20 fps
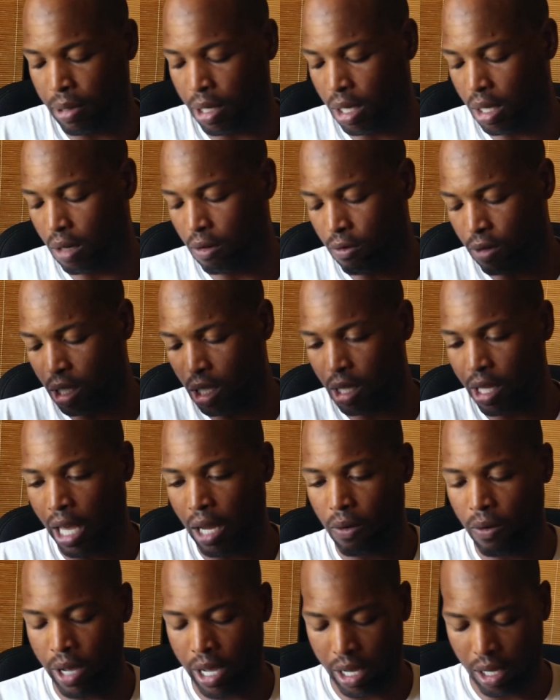But really
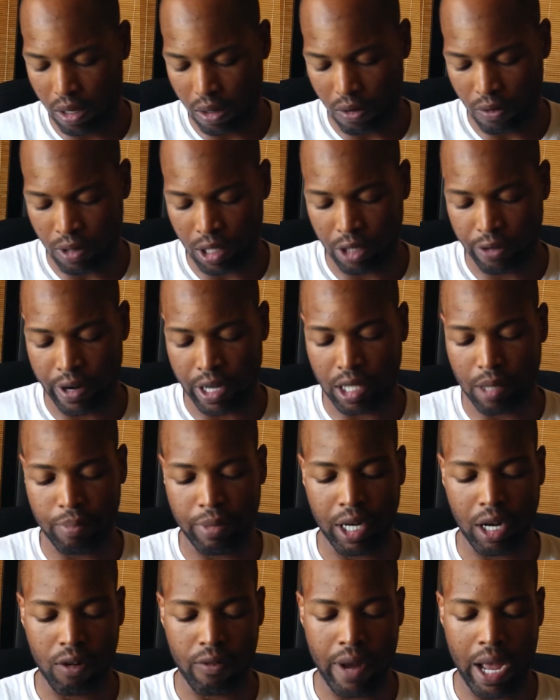lightweight, really great to
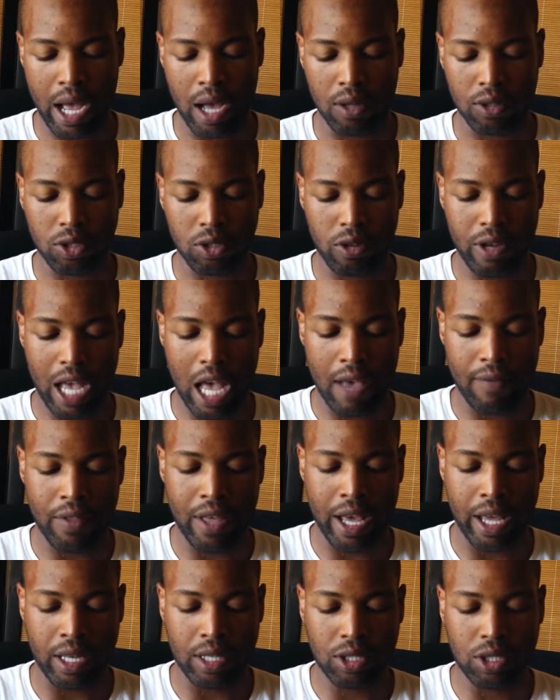bring around, so you have
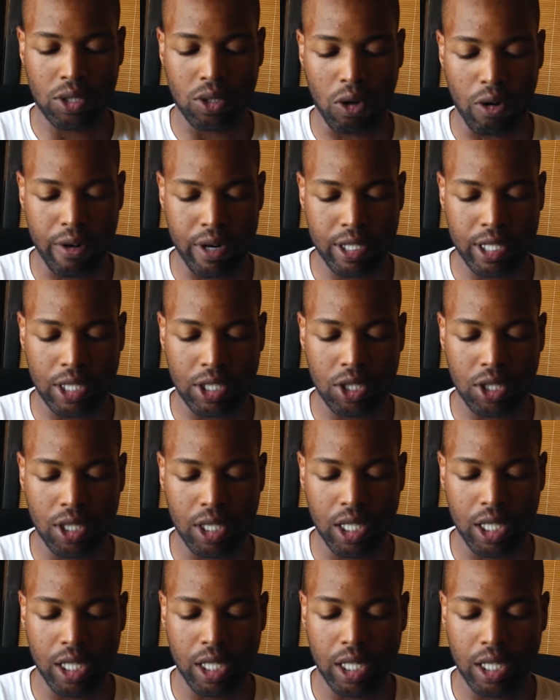that storage that you
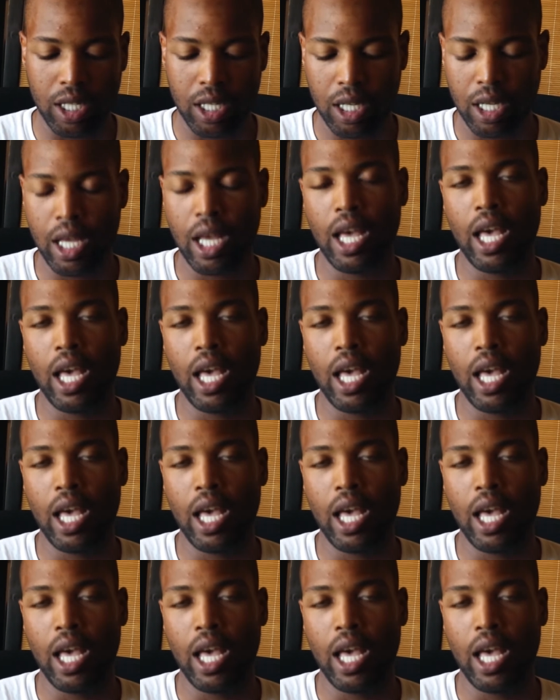need,